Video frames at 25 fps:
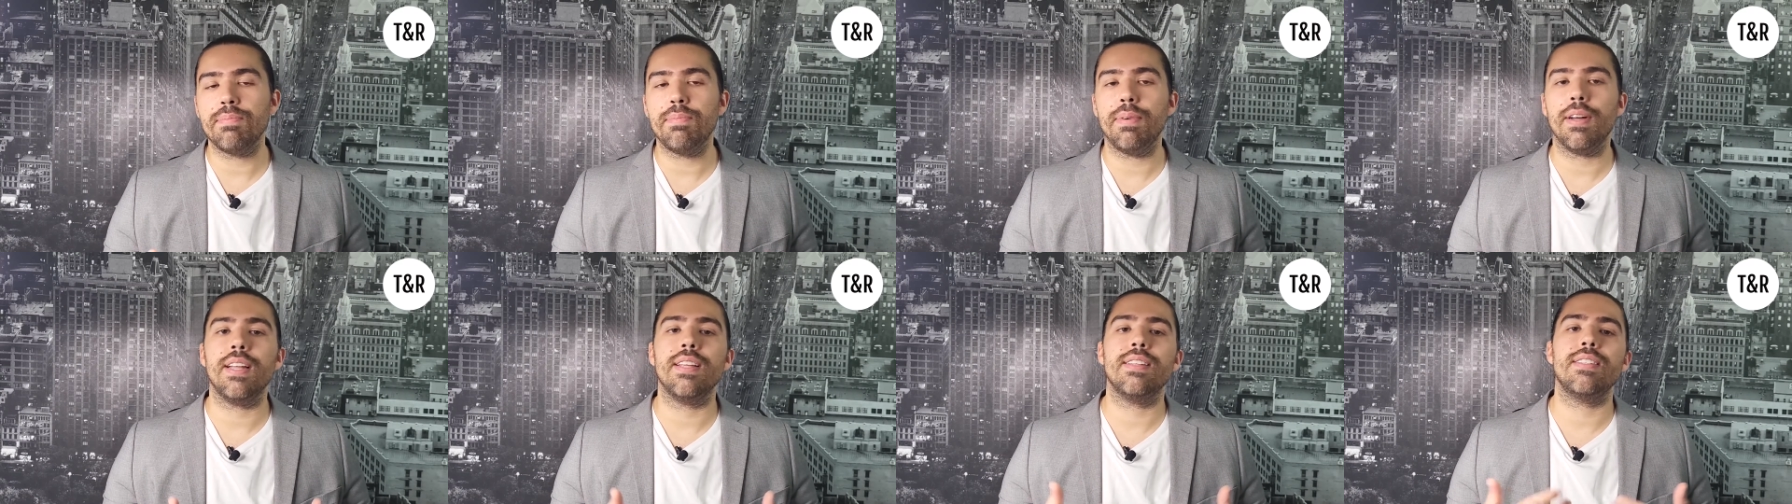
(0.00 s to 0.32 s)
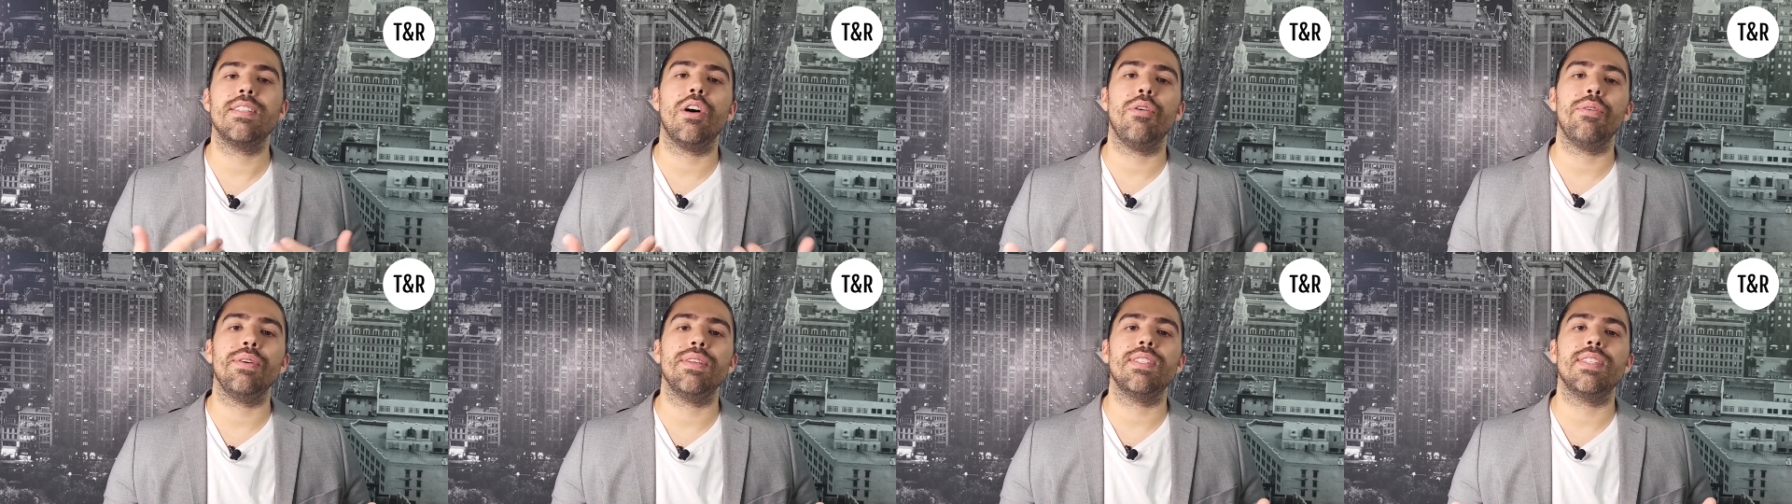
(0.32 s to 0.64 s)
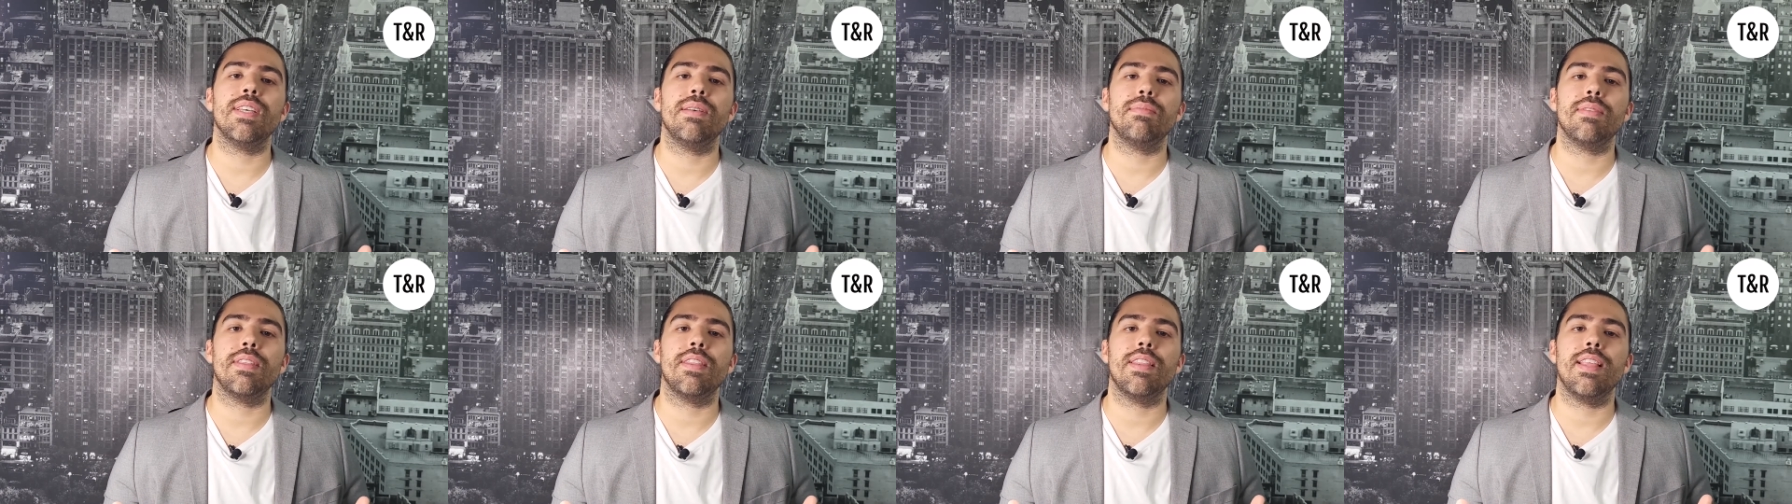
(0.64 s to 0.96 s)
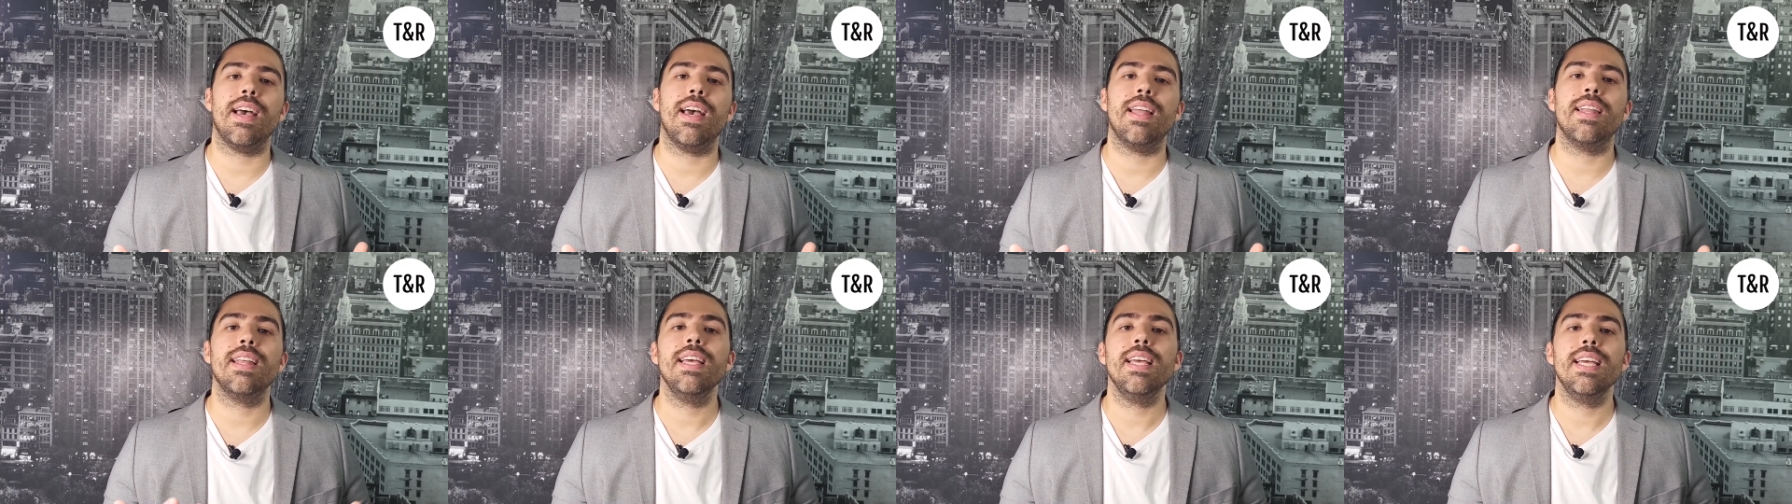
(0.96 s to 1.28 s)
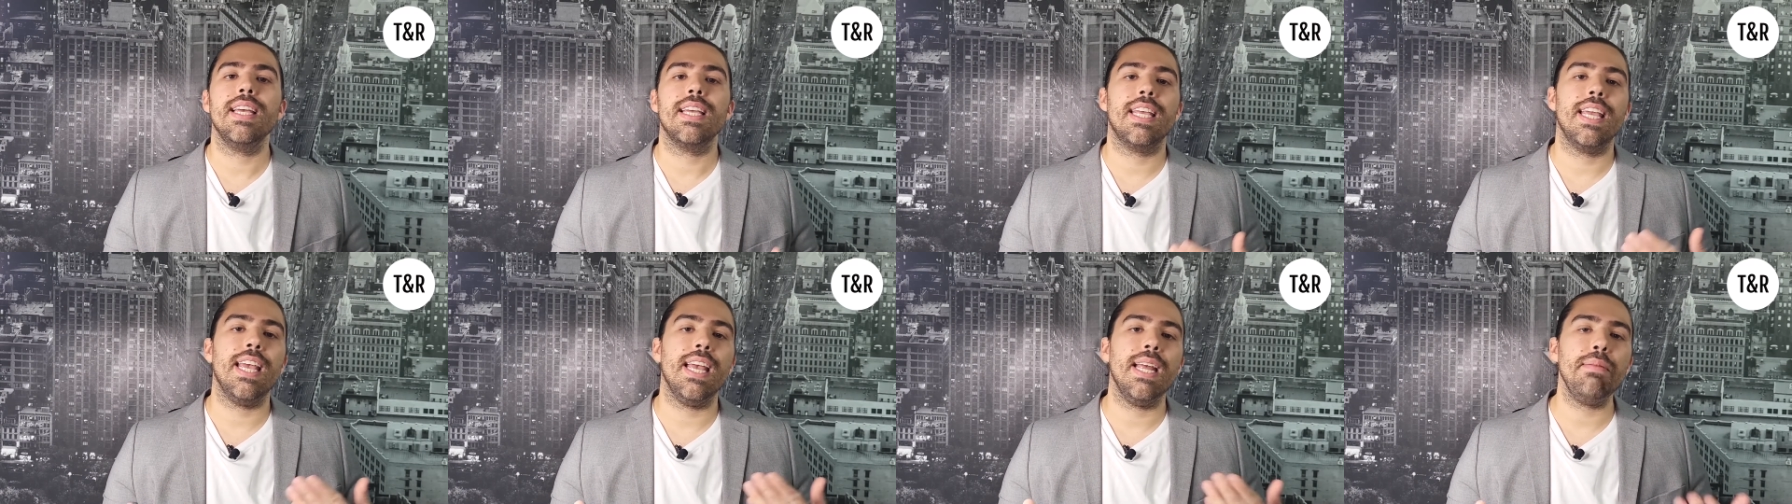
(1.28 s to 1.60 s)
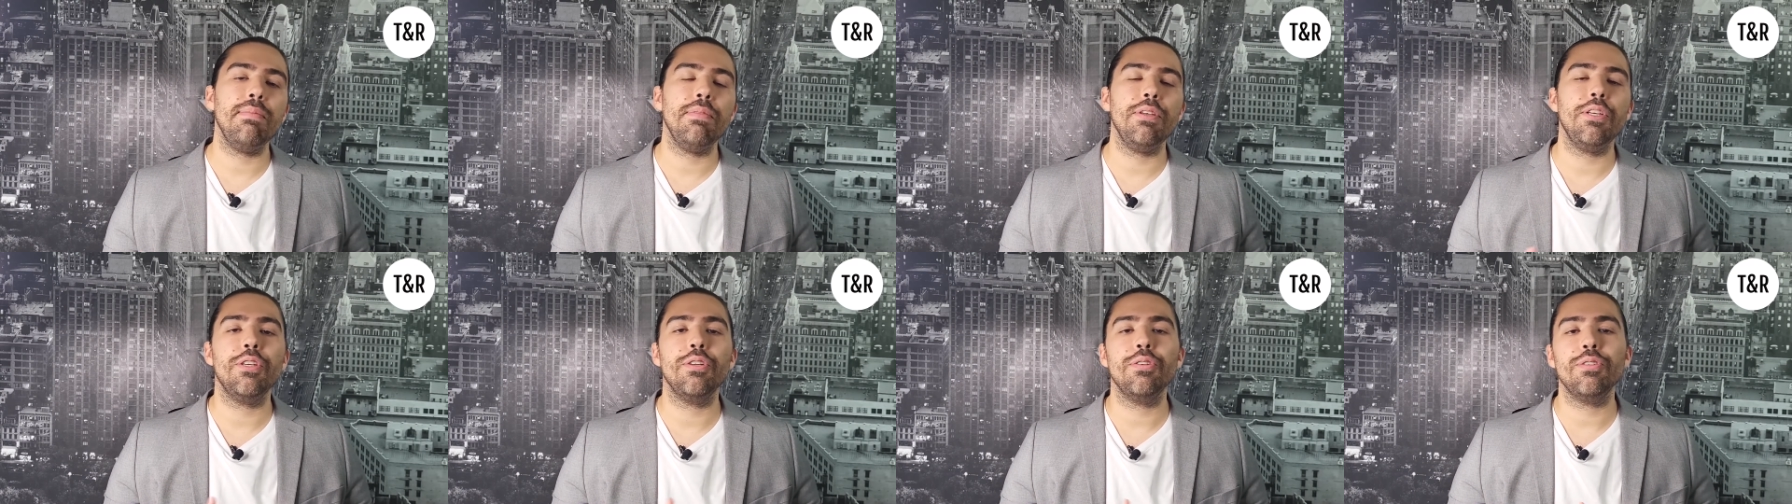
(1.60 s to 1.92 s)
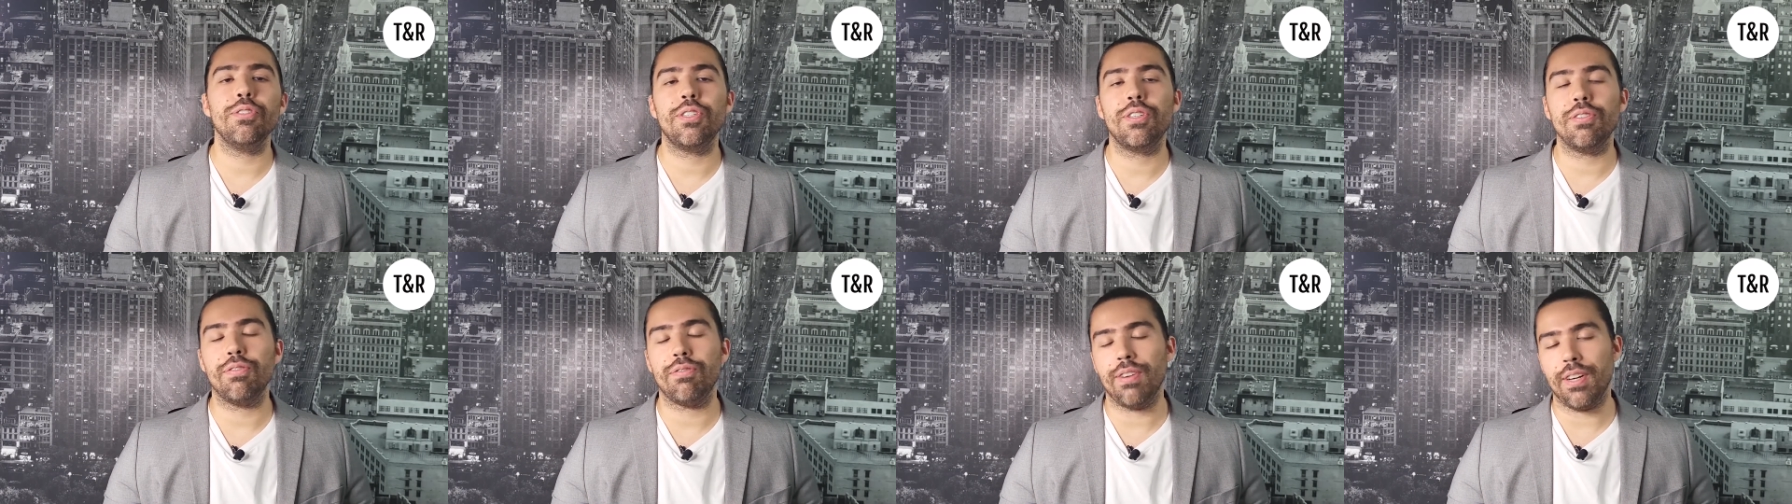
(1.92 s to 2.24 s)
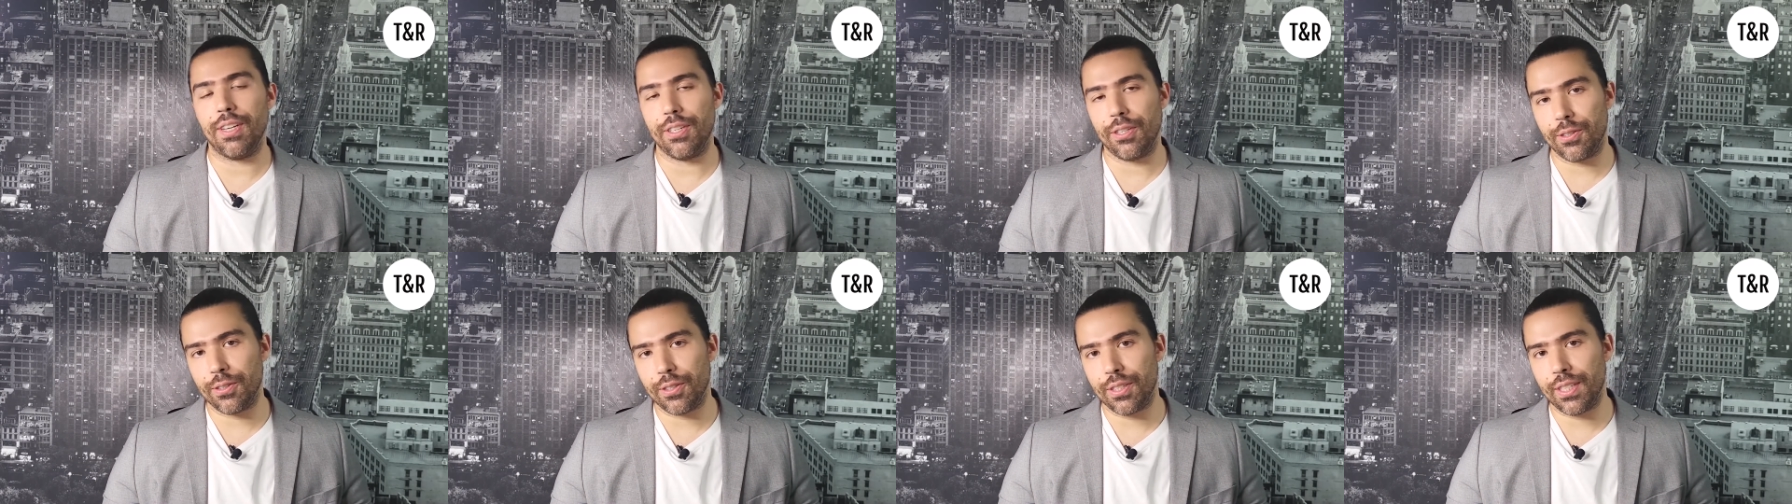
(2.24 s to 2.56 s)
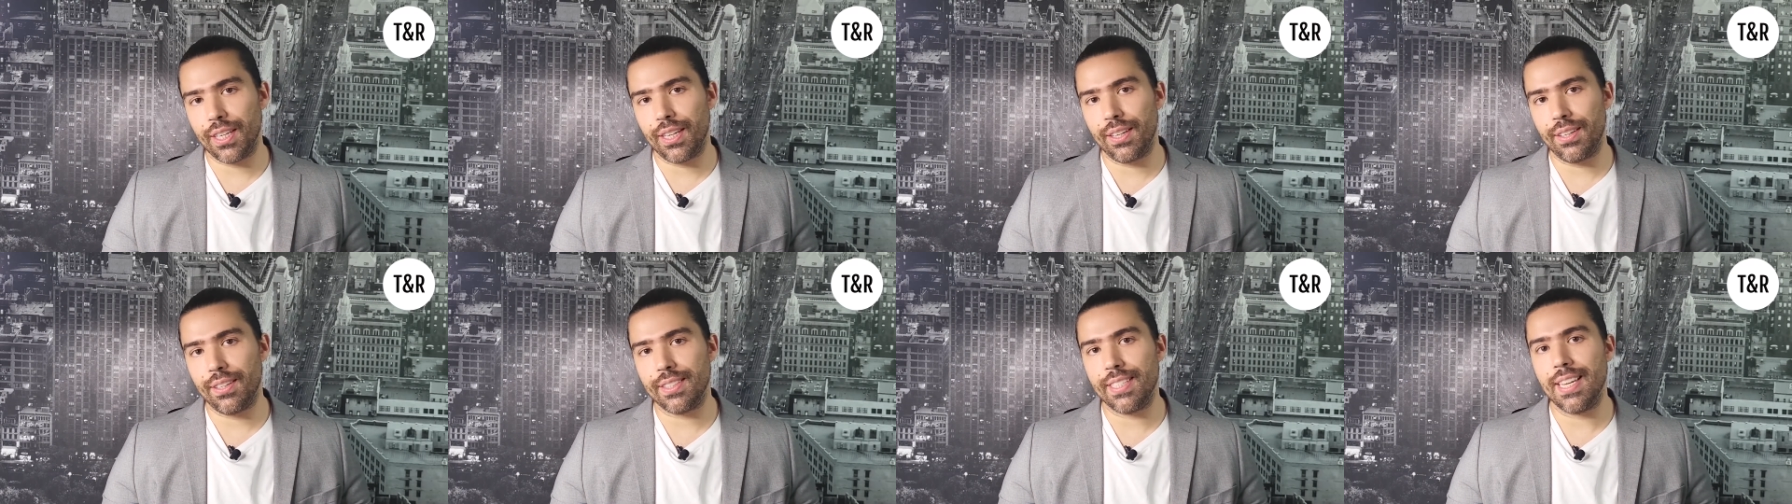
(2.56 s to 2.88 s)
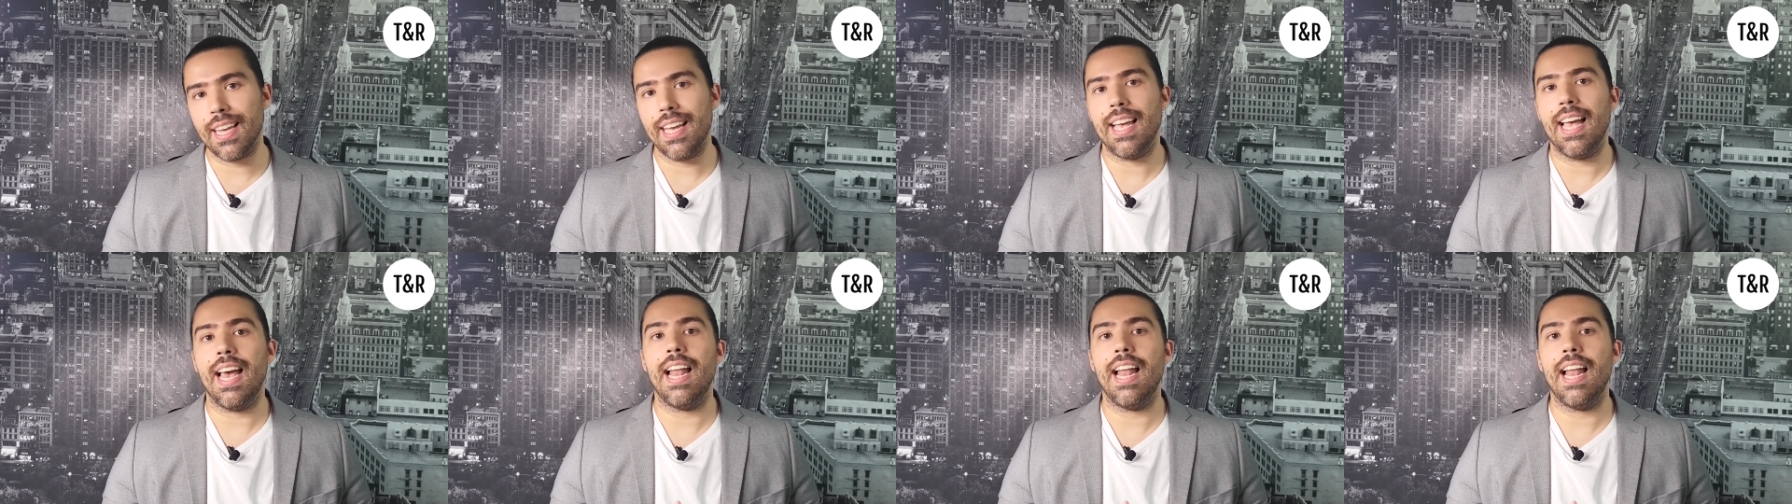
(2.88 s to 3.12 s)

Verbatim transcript: but it's always something that can be used to fund your deals.